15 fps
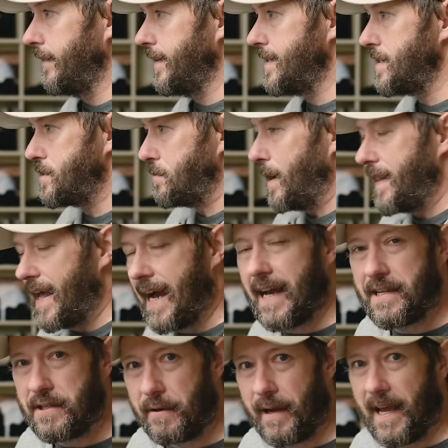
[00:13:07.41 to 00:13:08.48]
This is the way that
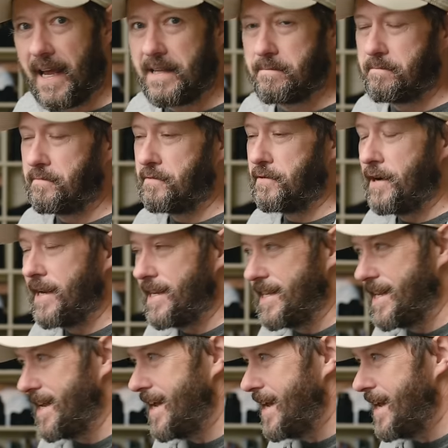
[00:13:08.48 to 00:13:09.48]
I do it. It's pretty